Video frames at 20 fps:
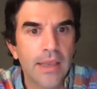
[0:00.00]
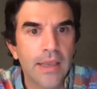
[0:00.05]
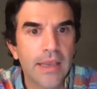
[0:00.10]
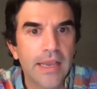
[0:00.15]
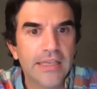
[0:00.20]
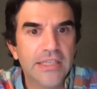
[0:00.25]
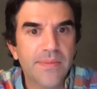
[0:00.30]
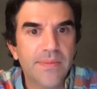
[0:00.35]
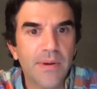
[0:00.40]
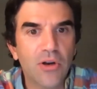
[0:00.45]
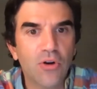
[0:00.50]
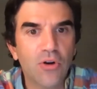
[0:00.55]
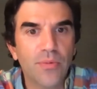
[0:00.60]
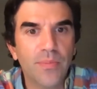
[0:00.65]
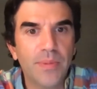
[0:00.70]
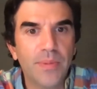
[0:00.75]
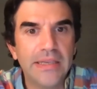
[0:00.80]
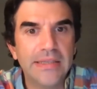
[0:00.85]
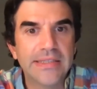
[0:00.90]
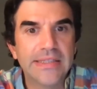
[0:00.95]
Is it better to
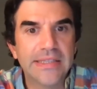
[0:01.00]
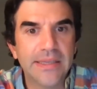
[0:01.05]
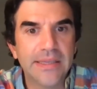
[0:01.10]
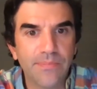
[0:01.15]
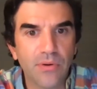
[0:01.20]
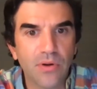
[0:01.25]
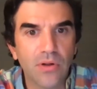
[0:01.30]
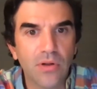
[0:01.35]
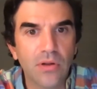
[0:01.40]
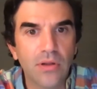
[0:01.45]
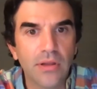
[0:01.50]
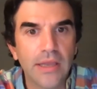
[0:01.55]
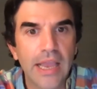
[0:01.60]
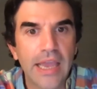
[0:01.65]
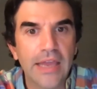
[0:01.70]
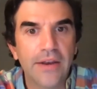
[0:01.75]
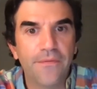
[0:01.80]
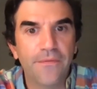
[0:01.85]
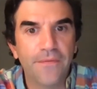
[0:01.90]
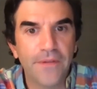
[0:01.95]
be simple
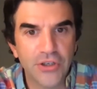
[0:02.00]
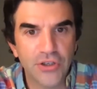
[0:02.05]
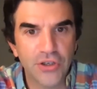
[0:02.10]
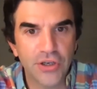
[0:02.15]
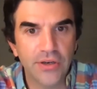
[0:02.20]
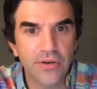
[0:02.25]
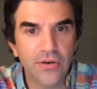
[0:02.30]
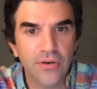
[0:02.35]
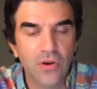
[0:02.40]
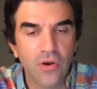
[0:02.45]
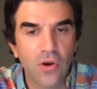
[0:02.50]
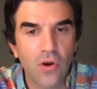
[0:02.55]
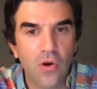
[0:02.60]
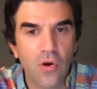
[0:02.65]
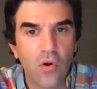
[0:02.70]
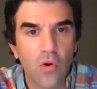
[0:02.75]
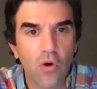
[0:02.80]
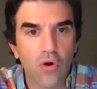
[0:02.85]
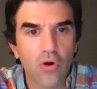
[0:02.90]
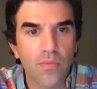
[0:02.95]
and efficient
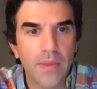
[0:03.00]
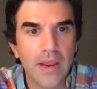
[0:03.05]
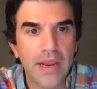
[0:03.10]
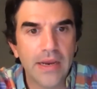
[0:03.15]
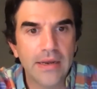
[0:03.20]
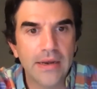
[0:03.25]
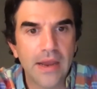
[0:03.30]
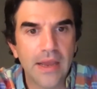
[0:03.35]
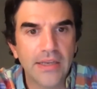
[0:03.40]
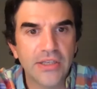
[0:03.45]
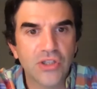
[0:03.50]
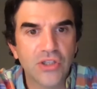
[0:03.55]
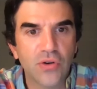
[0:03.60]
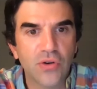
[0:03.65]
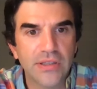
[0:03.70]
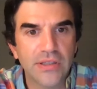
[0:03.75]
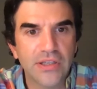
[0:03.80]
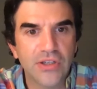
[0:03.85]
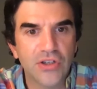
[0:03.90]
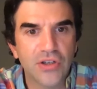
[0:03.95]
or to make nice
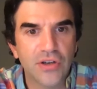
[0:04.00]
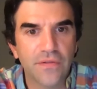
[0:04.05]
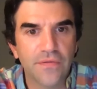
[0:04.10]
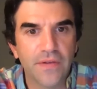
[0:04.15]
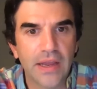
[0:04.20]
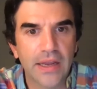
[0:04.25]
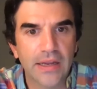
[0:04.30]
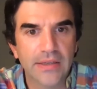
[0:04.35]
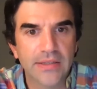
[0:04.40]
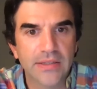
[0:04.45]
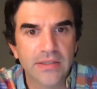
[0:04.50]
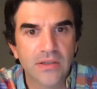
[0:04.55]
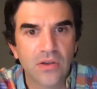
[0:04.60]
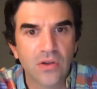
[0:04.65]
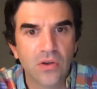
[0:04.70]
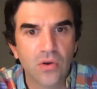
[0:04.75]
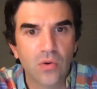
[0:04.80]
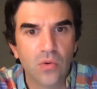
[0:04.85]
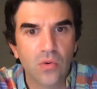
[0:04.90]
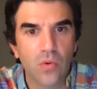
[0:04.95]
transition effects?
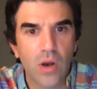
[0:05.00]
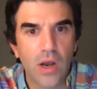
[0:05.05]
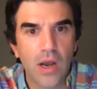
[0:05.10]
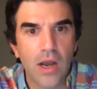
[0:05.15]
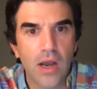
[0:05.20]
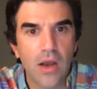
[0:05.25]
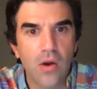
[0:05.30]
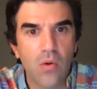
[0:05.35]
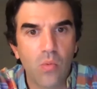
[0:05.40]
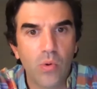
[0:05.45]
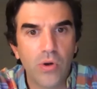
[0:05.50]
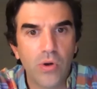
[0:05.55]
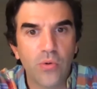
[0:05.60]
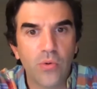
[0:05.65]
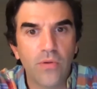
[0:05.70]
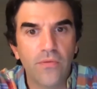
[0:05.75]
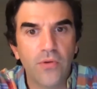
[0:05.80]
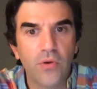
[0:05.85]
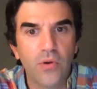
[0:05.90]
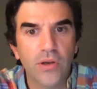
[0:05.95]
Uh, when you're
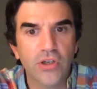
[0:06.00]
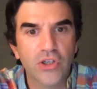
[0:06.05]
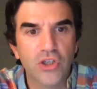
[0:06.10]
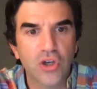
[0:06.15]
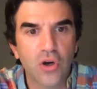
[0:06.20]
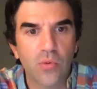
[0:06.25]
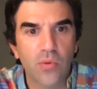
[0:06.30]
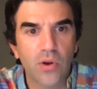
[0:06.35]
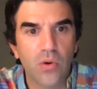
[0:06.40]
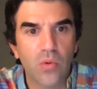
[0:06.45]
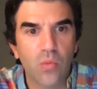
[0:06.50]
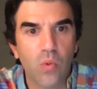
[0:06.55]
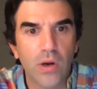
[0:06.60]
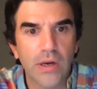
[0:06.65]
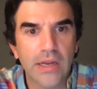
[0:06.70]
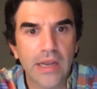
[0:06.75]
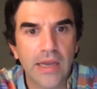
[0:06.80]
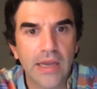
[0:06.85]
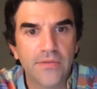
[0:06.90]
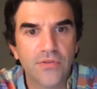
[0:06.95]
reviewing a show reel,
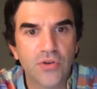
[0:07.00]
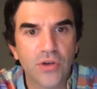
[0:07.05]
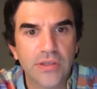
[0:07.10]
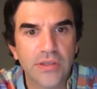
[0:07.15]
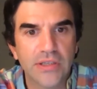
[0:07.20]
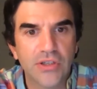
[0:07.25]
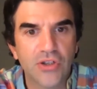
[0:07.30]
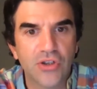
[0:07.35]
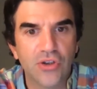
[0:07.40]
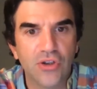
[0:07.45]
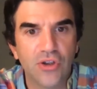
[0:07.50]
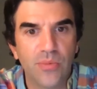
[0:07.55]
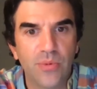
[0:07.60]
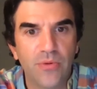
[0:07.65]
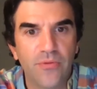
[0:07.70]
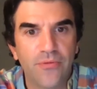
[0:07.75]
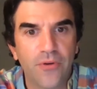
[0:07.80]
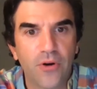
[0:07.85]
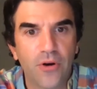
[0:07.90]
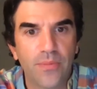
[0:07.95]
what kind of transition do you
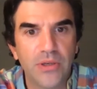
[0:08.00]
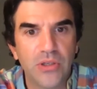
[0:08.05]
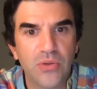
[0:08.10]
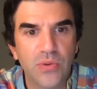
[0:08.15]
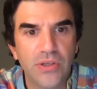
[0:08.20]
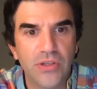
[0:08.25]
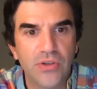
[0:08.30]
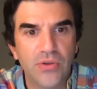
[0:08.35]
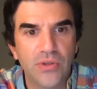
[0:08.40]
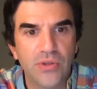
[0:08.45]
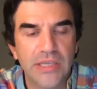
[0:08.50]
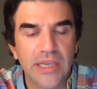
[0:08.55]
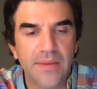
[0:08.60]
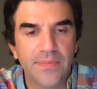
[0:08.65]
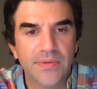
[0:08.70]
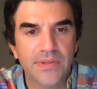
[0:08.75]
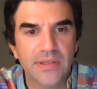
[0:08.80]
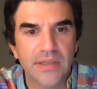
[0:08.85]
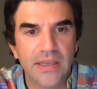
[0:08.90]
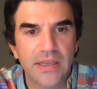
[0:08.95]
prefer between two
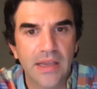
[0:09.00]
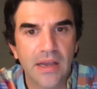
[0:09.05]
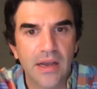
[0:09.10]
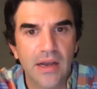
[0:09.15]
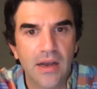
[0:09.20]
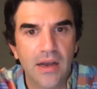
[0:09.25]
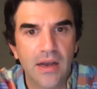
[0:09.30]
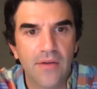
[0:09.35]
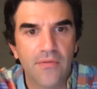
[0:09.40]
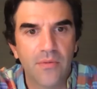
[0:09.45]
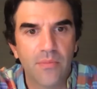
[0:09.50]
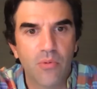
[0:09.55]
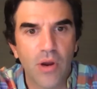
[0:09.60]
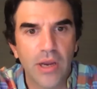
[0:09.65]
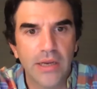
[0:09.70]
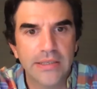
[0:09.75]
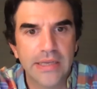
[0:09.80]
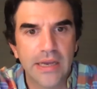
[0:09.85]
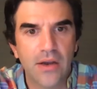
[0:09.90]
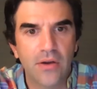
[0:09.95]
steps uh, of a
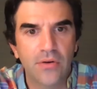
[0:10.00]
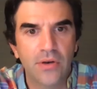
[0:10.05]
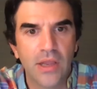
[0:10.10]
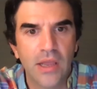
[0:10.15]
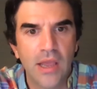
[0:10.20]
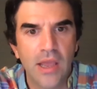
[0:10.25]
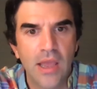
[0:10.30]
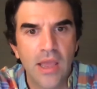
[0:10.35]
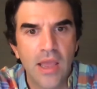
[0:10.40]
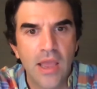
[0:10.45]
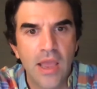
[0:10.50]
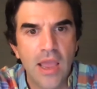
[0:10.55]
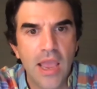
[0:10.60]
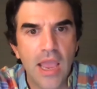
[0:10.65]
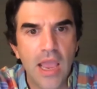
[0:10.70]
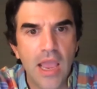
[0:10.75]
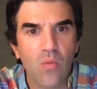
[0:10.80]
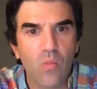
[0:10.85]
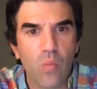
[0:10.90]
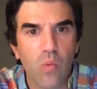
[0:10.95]
breakdown?
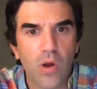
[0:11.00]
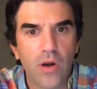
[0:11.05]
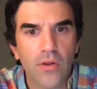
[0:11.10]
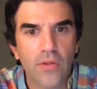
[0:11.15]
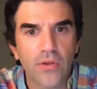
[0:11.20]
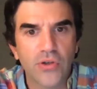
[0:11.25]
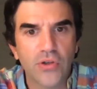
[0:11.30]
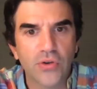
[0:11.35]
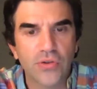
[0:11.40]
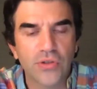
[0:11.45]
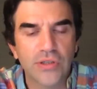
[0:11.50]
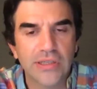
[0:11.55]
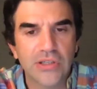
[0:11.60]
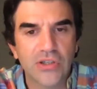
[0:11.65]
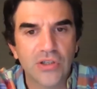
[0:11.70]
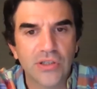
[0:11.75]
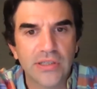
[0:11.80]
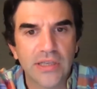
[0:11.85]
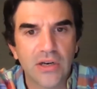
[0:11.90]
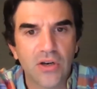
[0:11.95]
And what are the
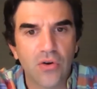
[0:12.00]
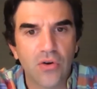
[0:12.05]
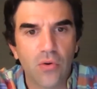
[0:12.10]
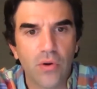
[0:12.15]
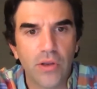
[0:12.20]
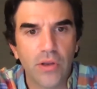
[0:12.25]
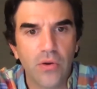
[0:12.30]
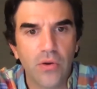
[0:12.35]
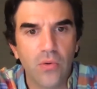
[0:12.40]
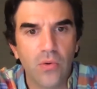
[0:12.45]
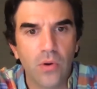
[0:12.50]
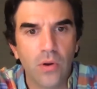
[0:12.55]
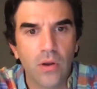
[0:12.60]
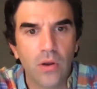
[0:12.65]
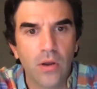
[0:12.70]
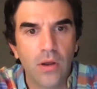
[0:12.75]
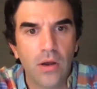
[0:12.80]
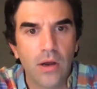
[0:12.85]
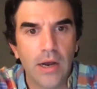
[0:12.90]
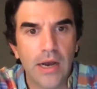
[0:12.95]
transitions that annoy you?
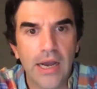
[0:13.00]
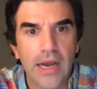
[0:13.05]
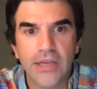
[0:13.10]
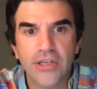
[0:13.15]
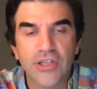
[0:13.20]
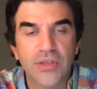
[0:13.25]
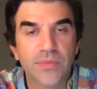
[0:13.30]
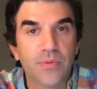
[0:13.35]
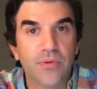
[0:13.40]
I just